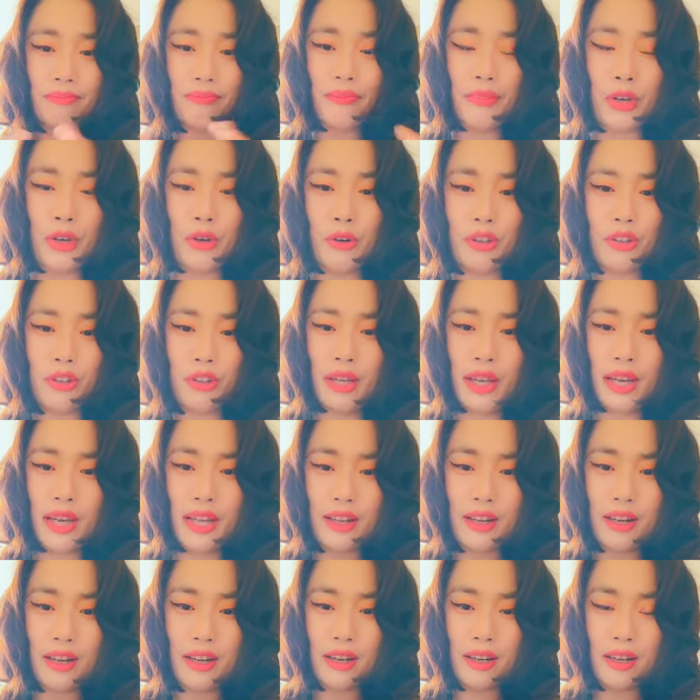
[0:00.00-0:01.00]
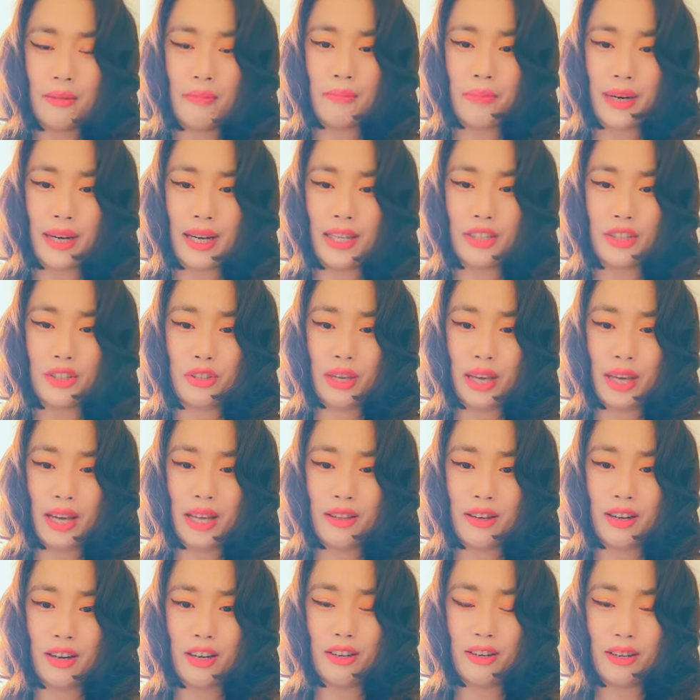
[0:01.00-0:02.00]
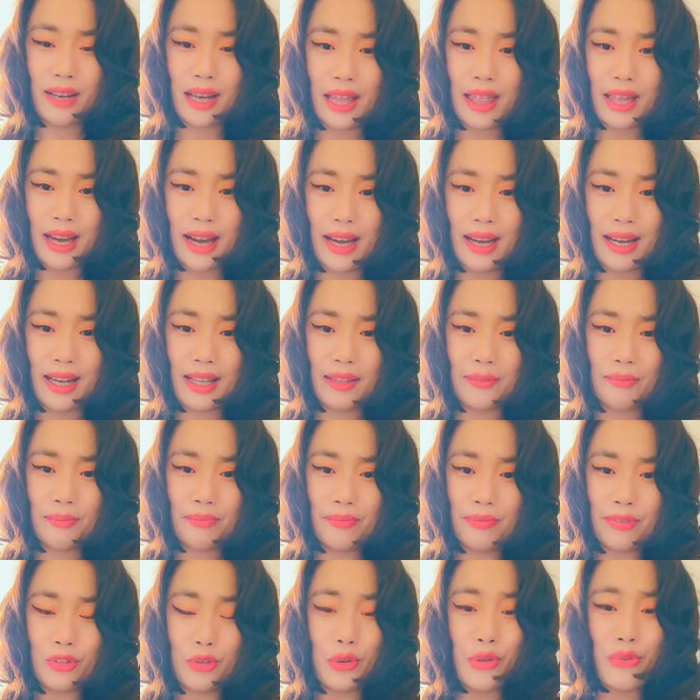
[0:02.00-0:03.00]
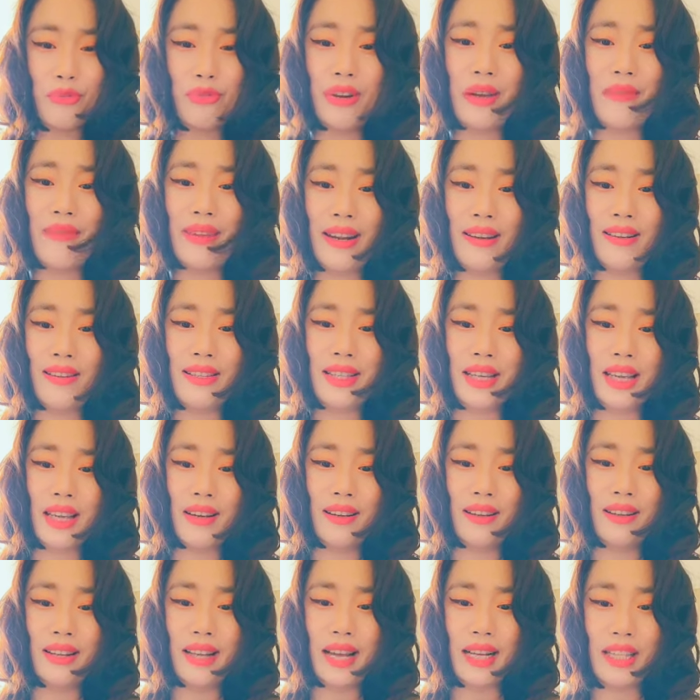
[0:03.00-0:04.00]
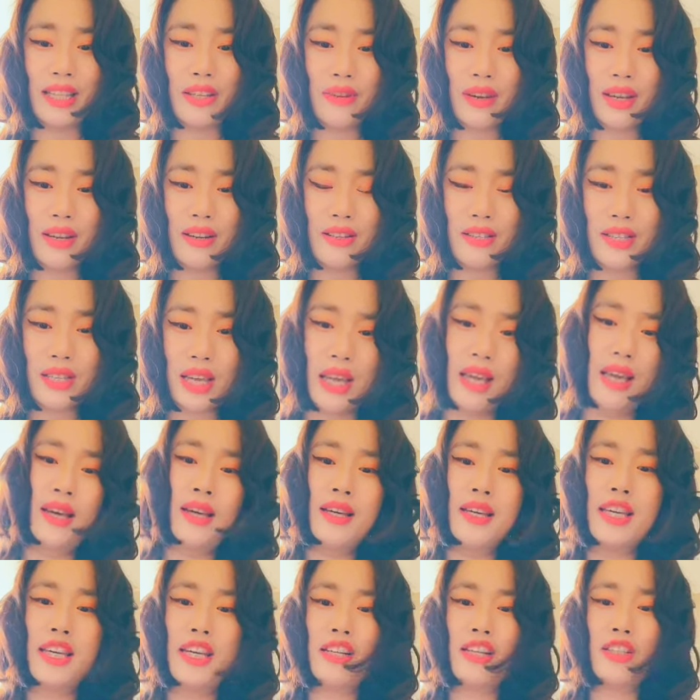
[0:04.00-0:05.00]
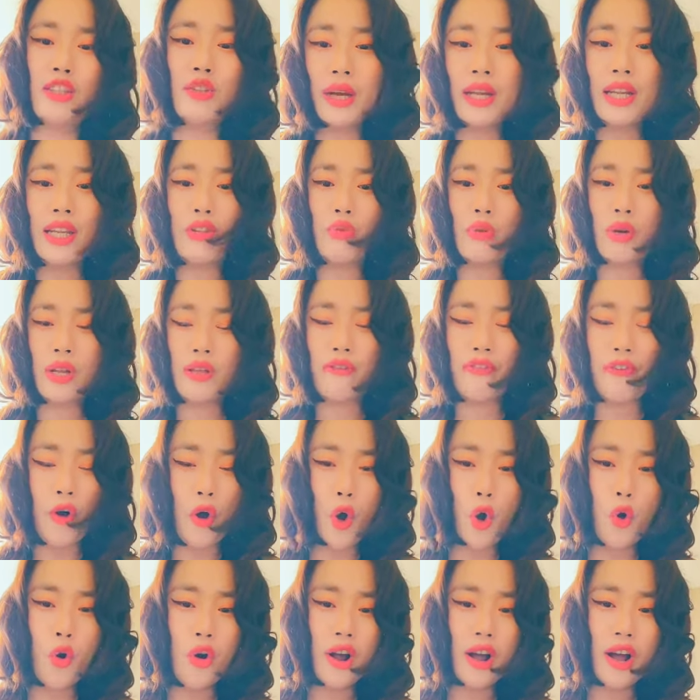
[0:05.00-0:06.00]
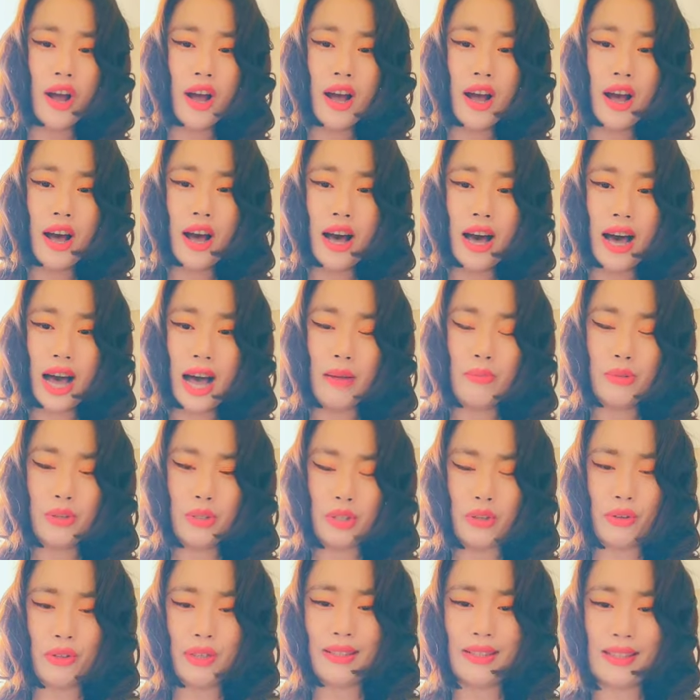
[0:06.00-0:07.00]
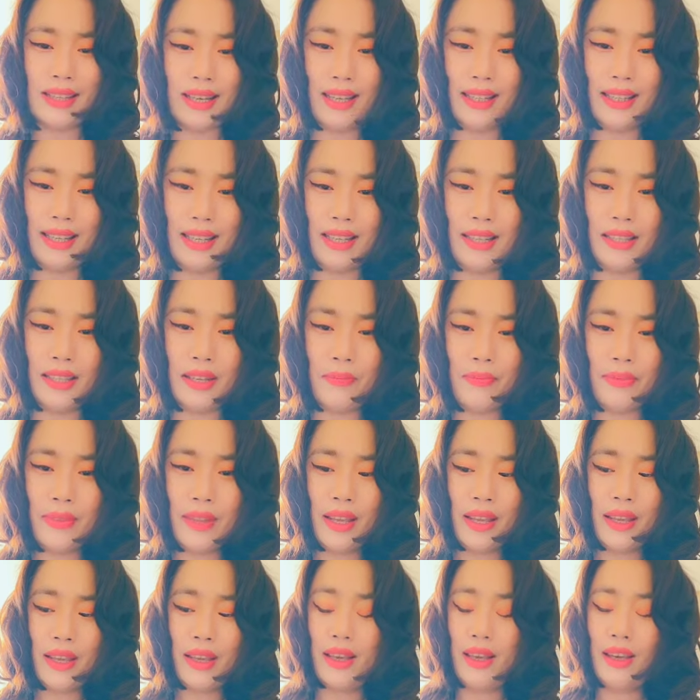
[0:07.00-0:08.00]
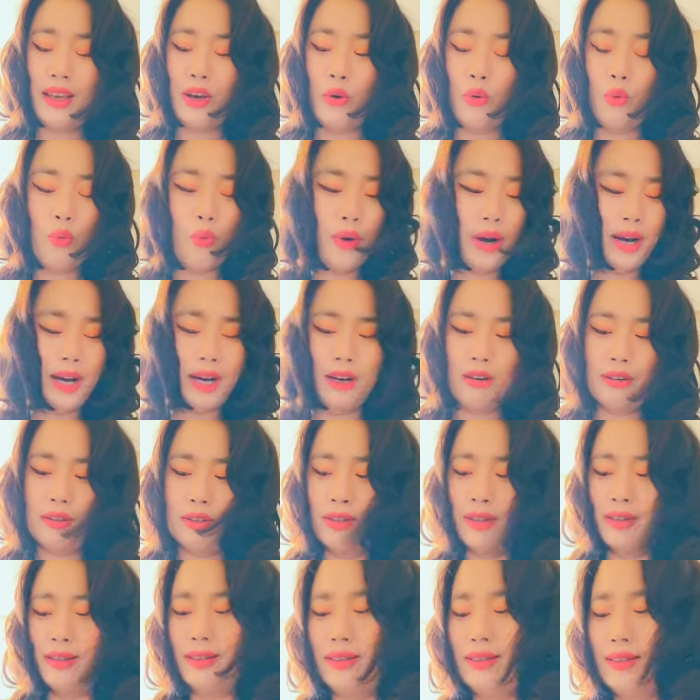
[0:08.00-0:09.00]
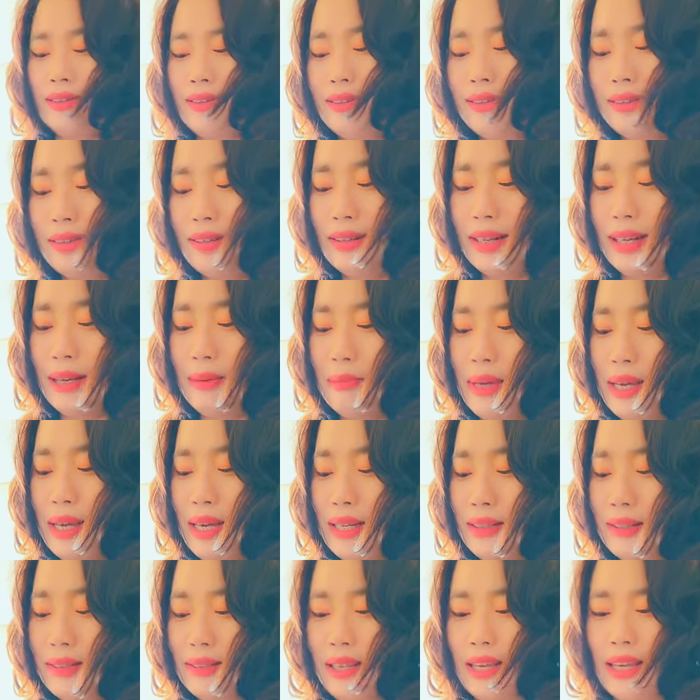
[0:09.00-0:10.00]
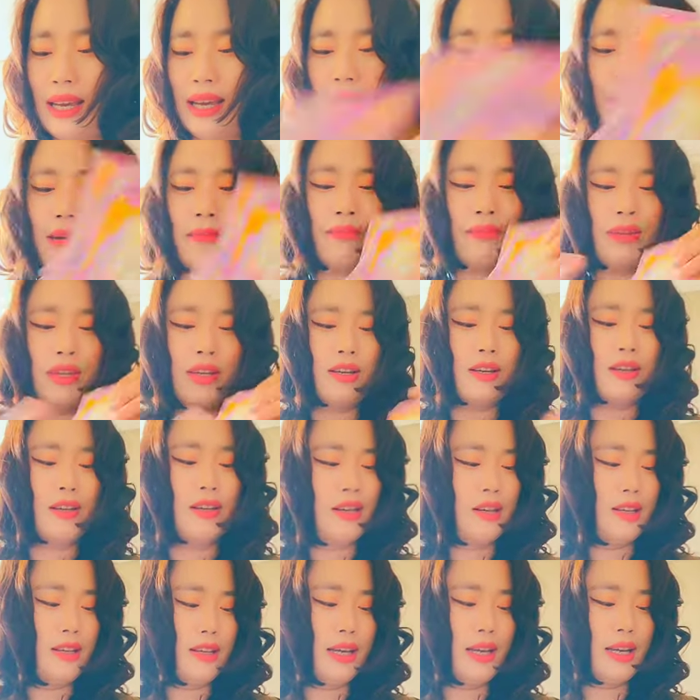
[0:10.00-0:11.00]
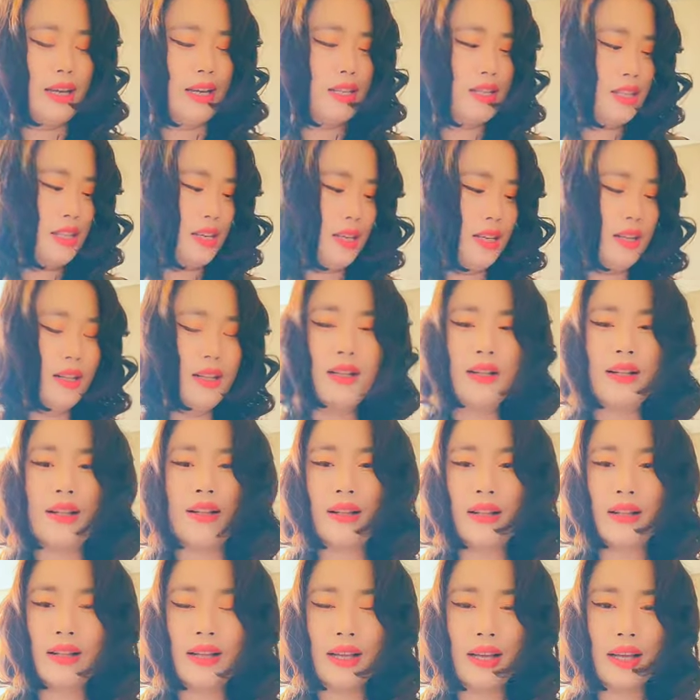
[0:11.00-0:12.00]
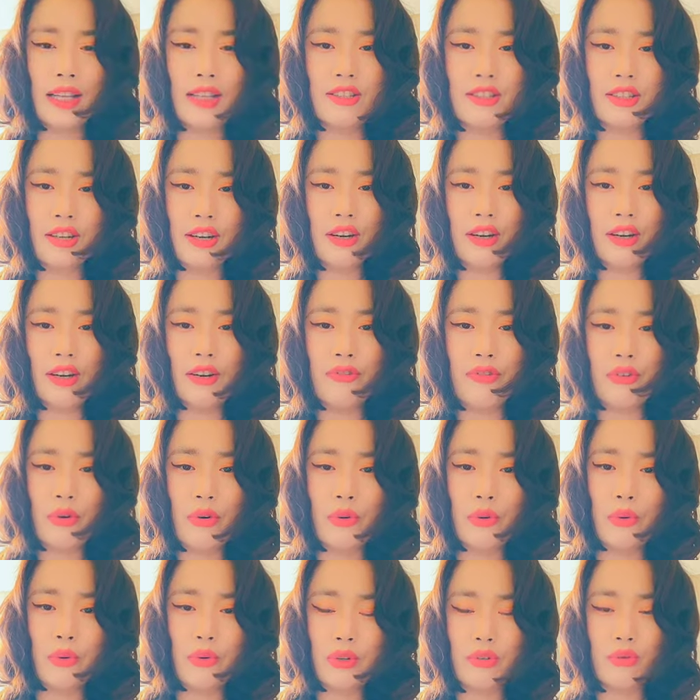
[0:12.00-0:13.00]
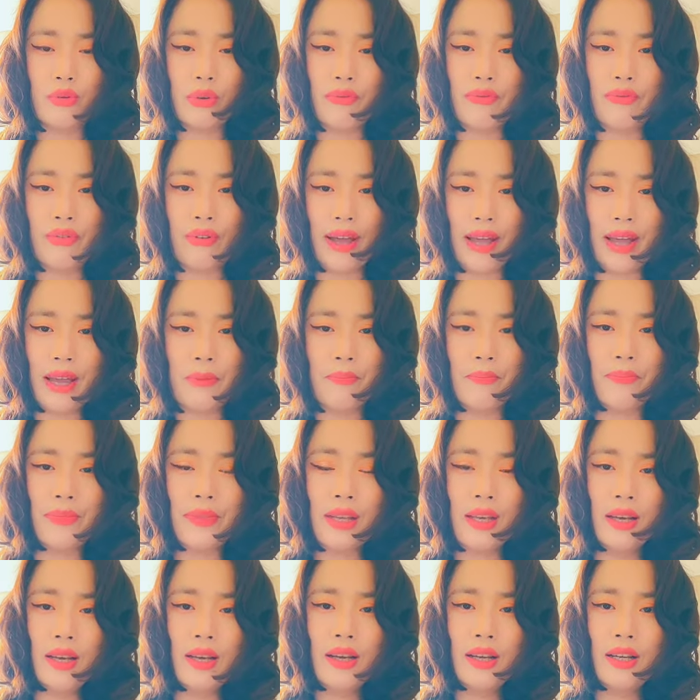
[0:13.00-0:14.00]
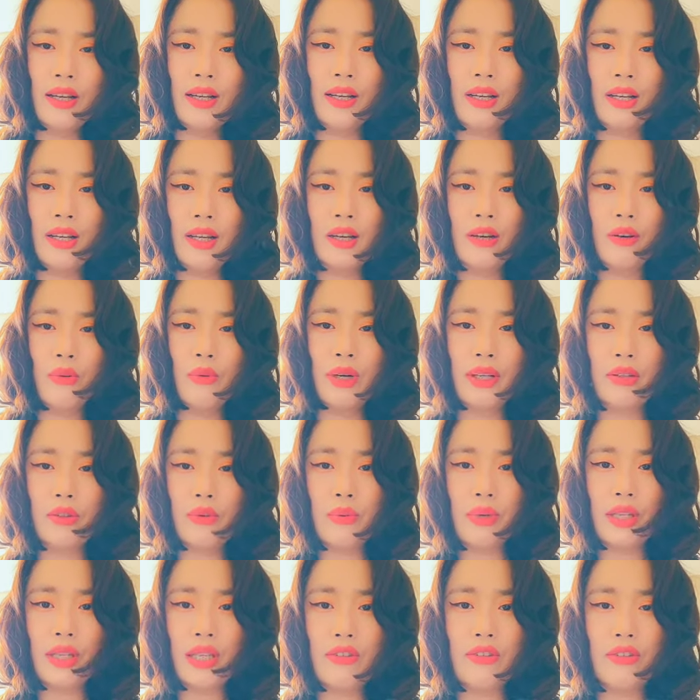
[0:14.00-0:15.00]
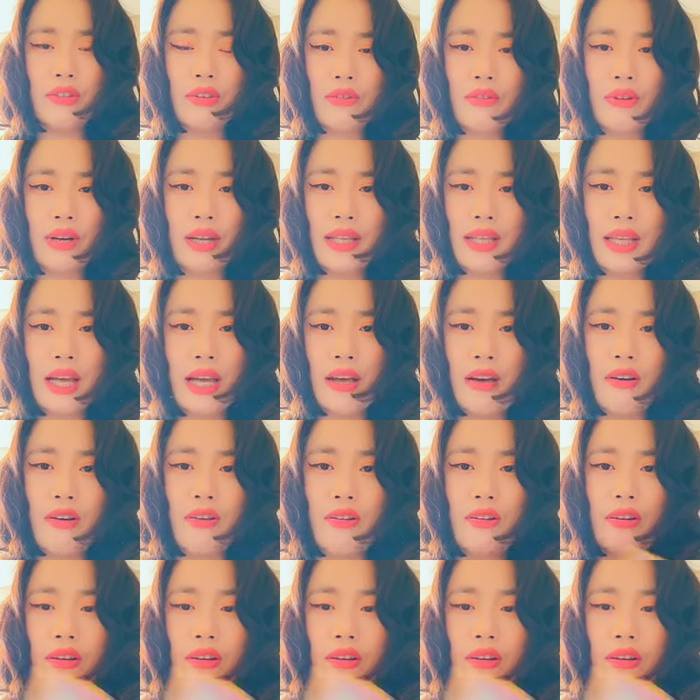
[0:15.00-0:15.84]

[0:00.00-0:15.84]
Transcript: all together, combined together, look at that. Twin flame energy, collective energy, year 2024. I'm so excited. Wow. Let me ask the angel answer for the twin flame. What do we need to know right now?